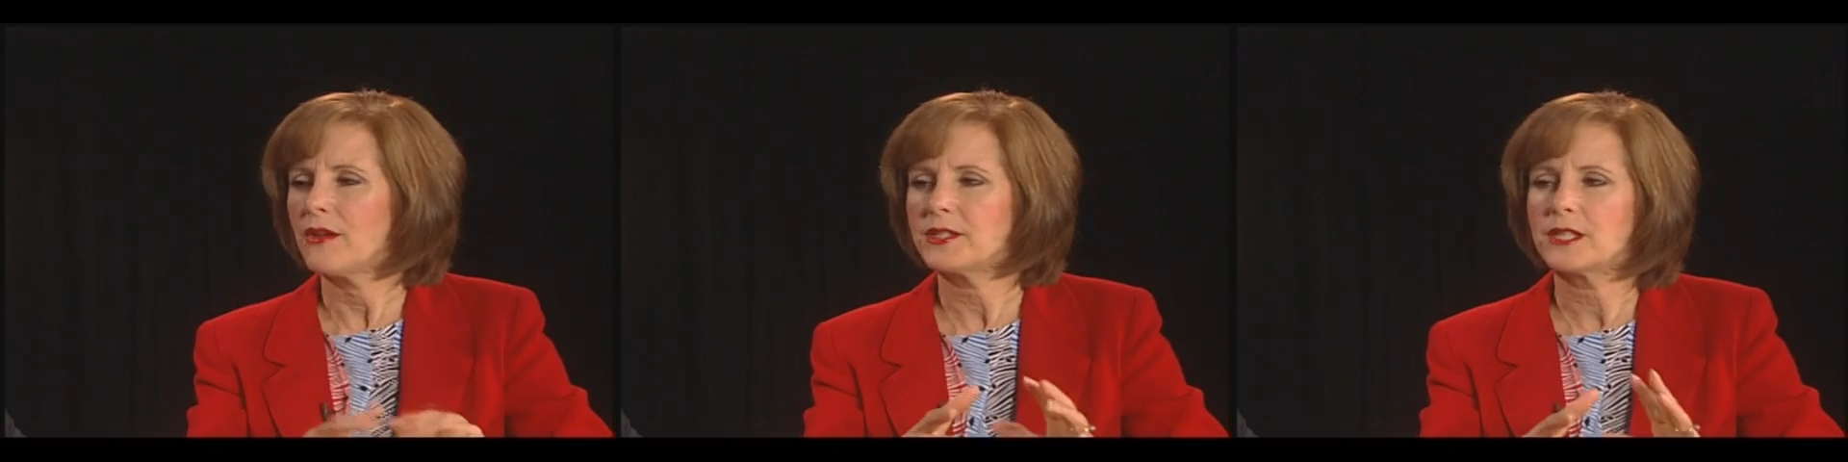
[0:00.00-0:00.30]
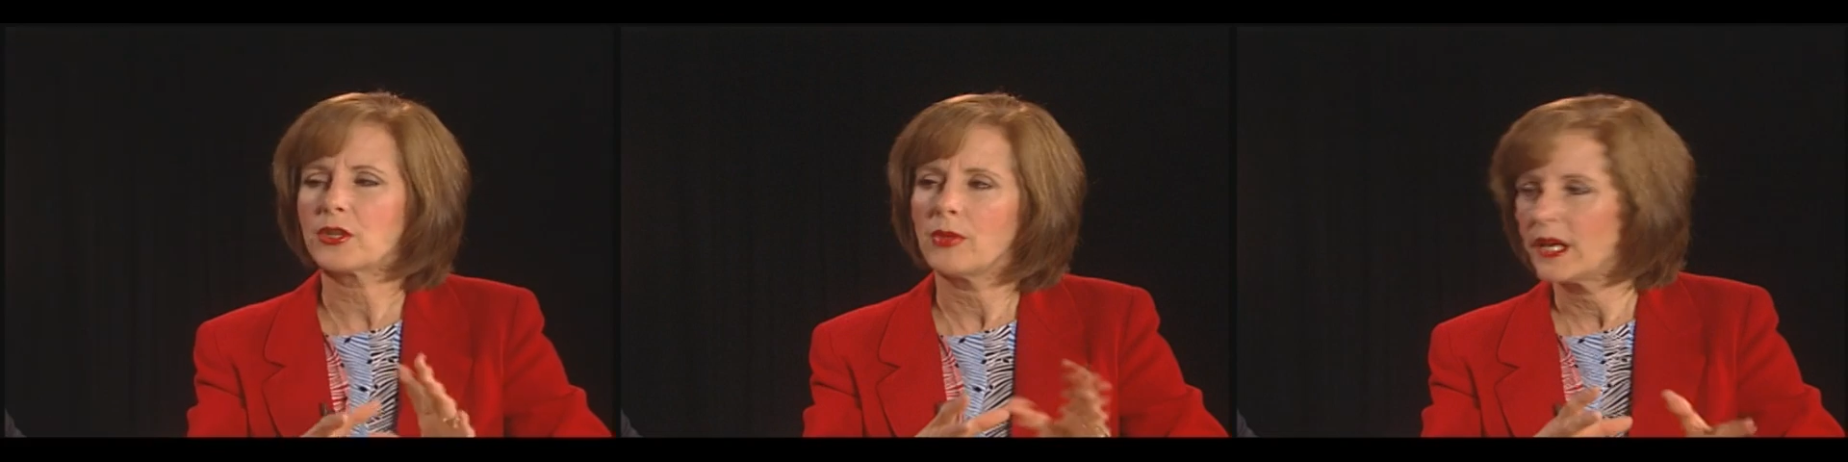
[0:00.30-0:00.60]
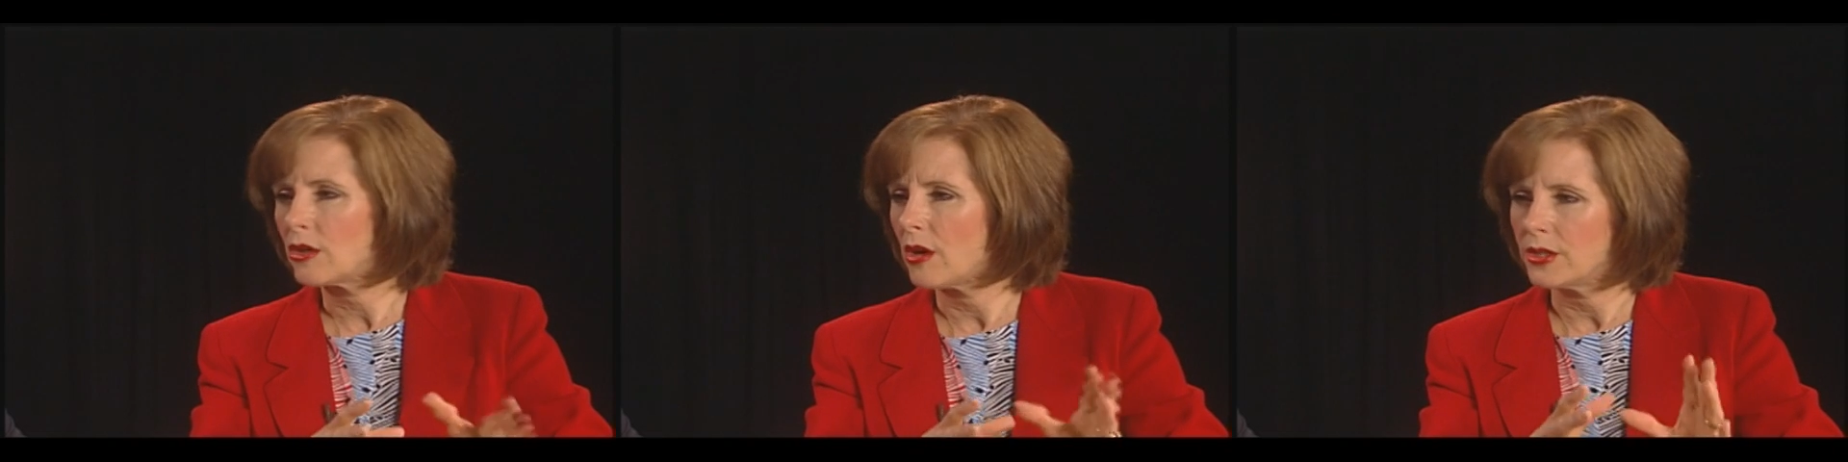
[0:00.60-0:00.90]
does this
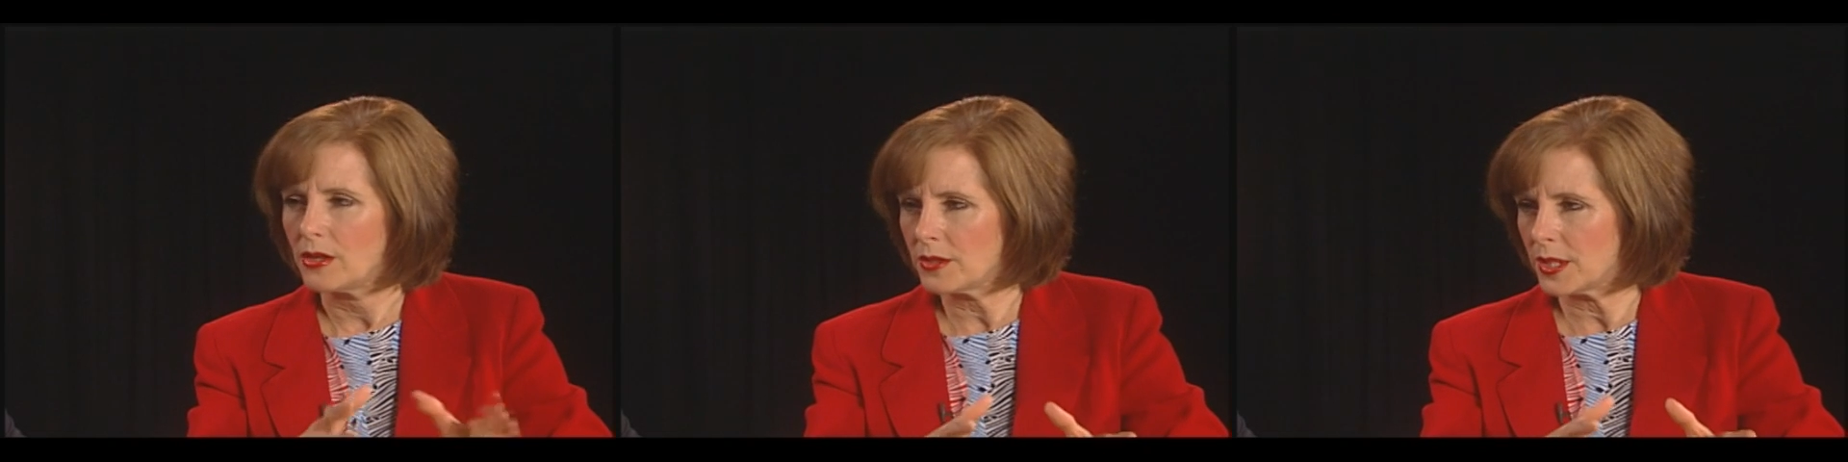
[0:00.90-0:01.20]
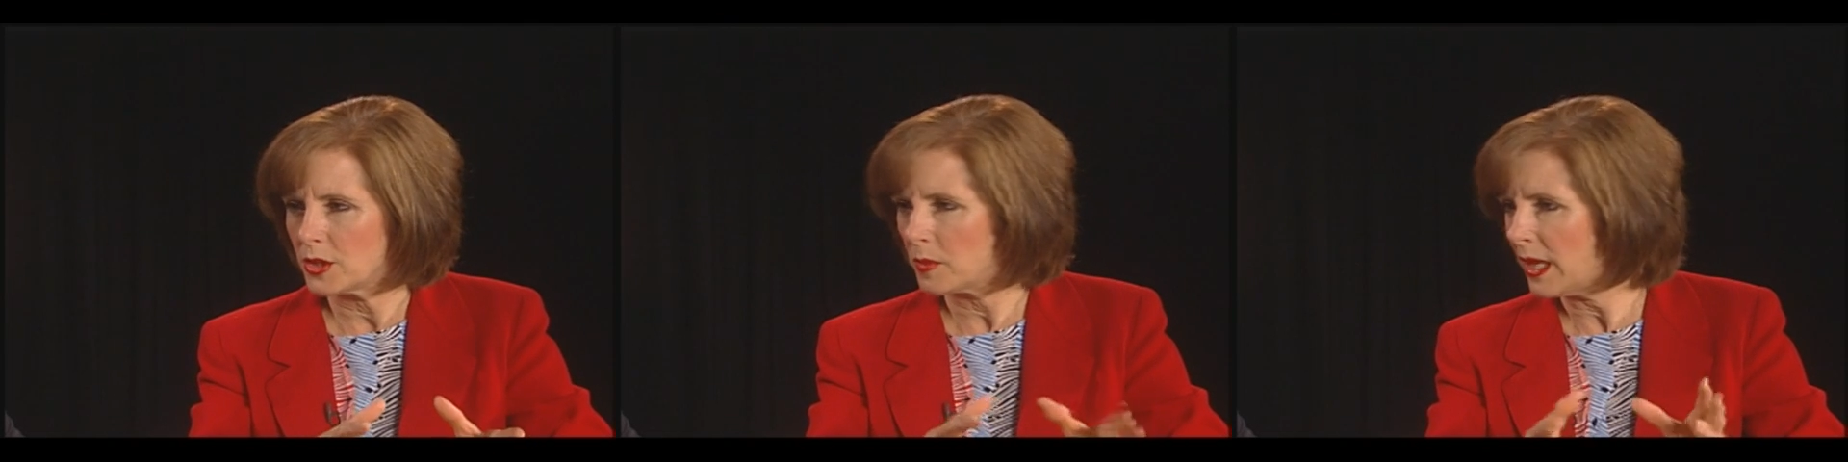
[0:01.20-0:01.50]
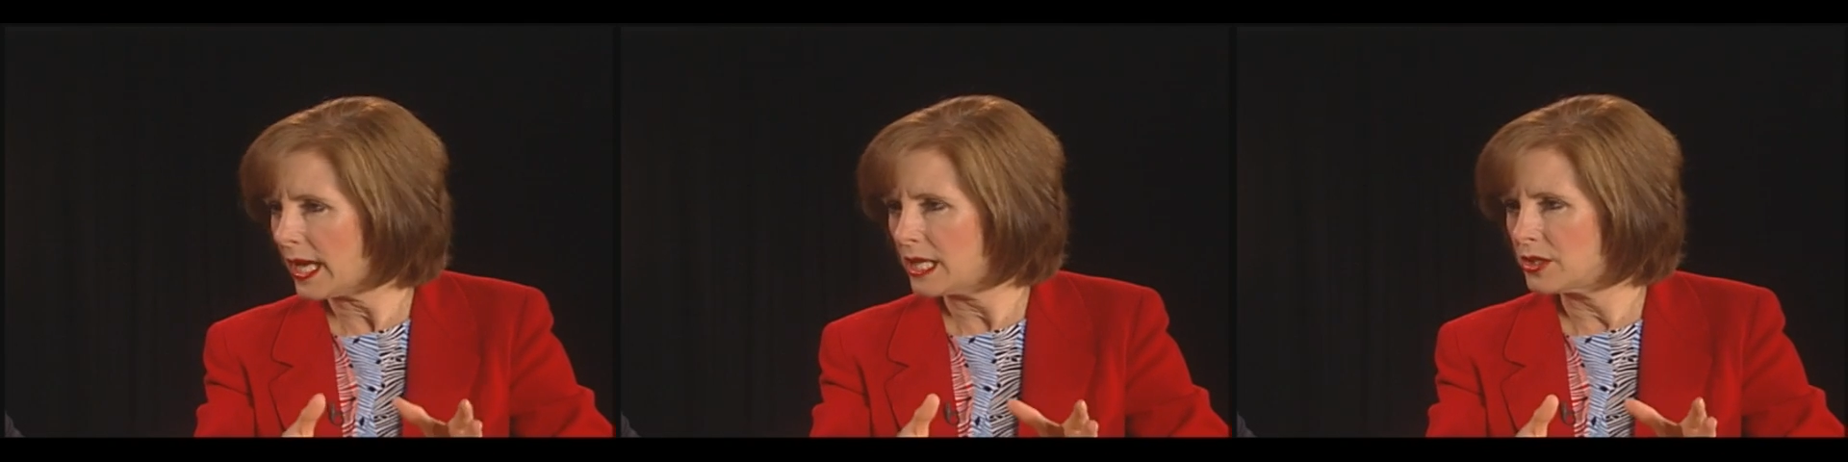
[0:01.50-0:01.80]
credit card usage
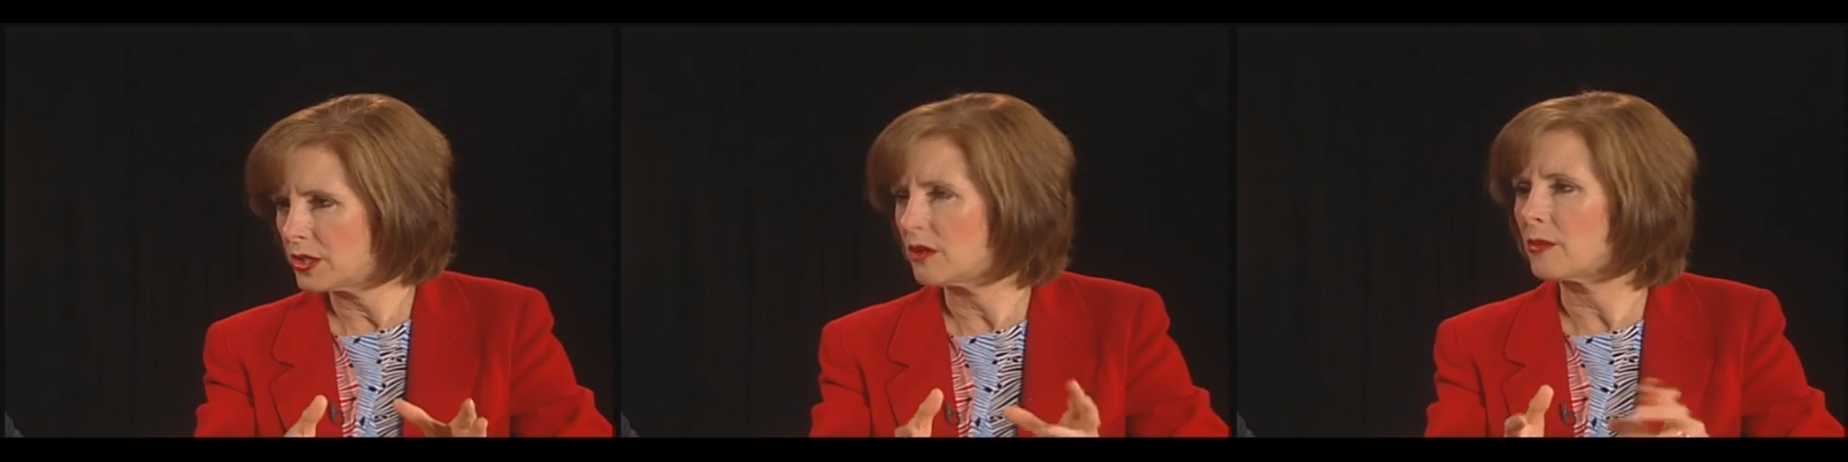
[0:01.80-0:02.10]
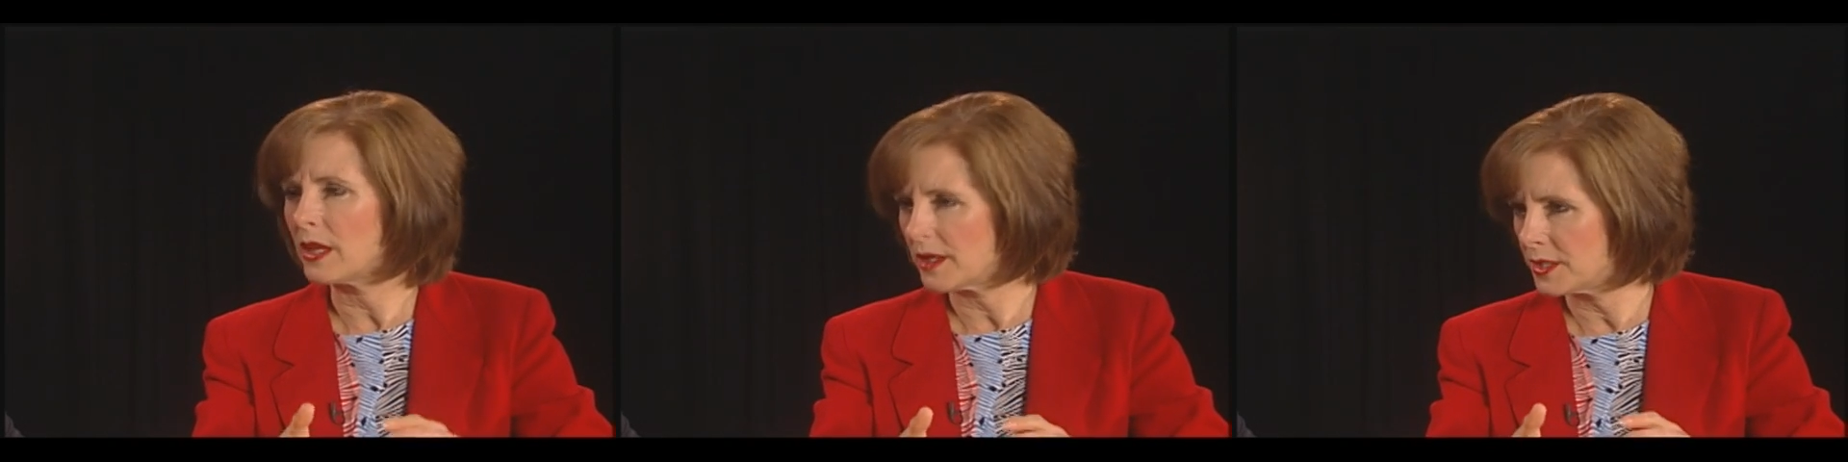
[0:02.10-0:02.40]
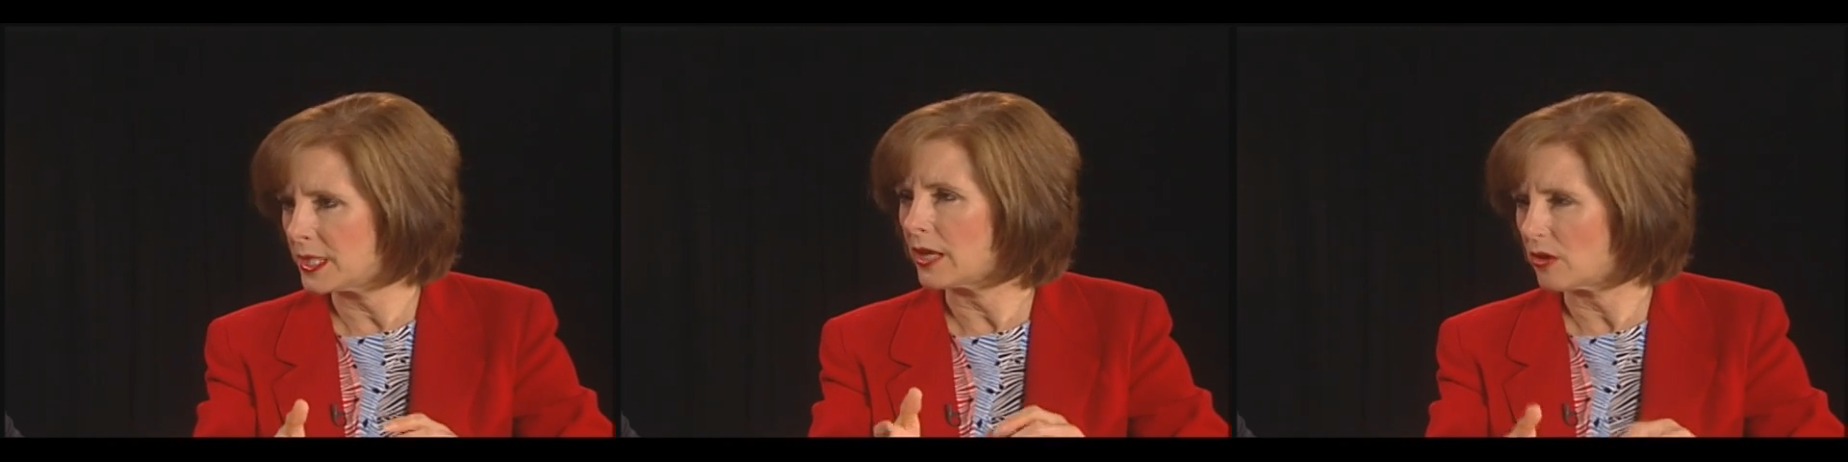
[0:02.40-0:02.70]
play into the real
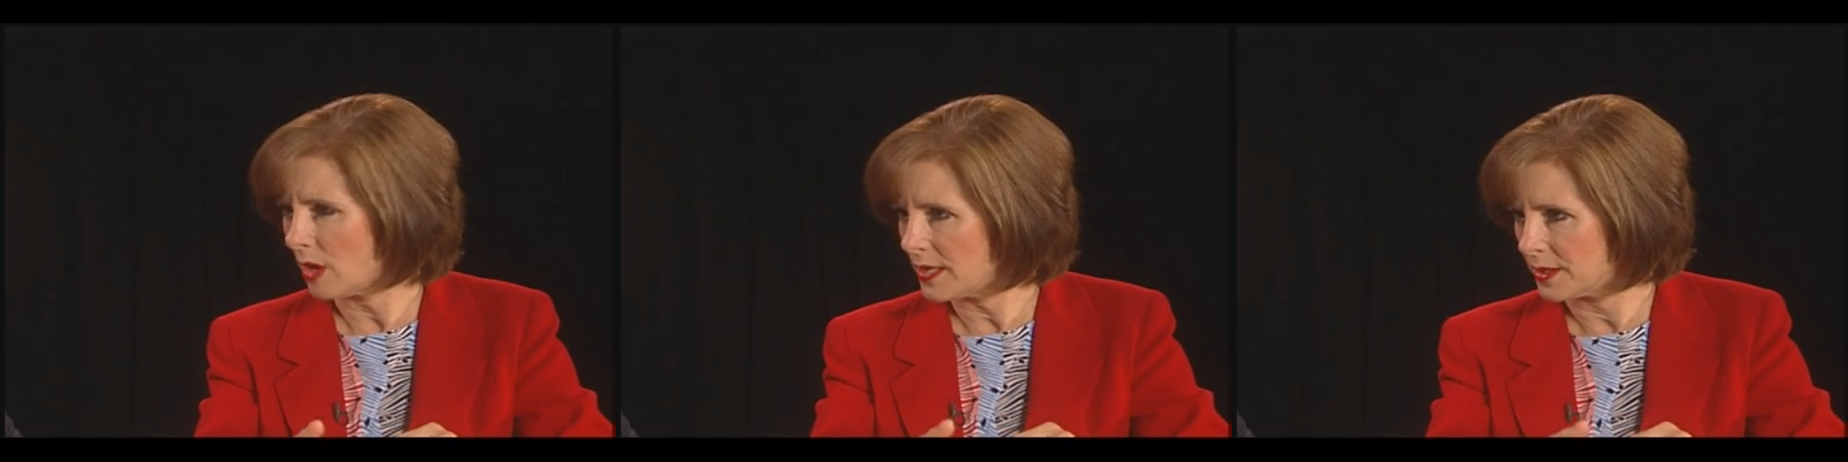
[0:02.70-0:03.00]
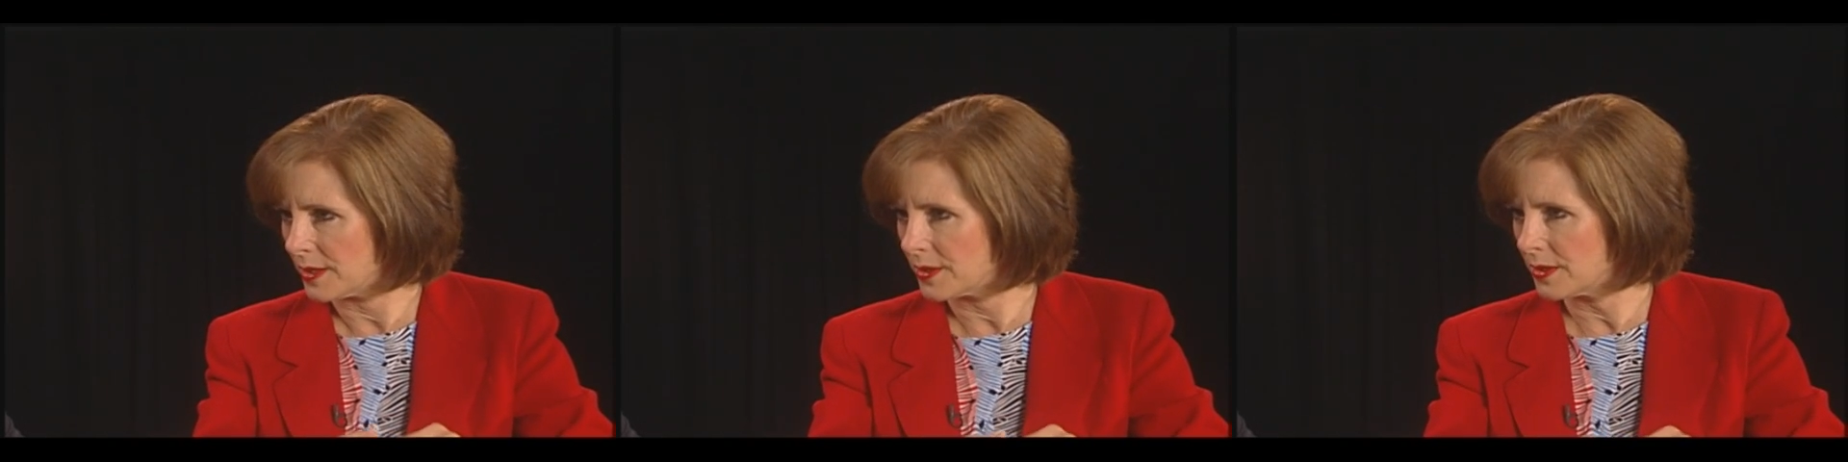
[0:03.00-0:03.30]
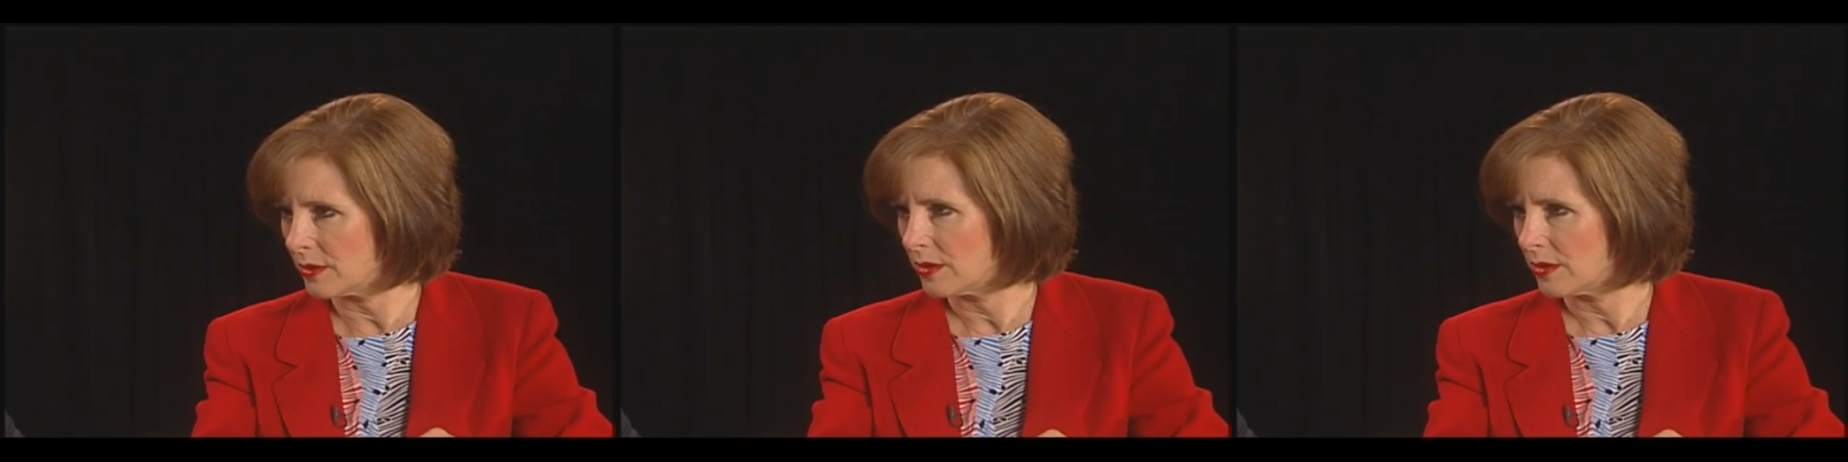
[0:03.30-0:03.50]
estate crisis?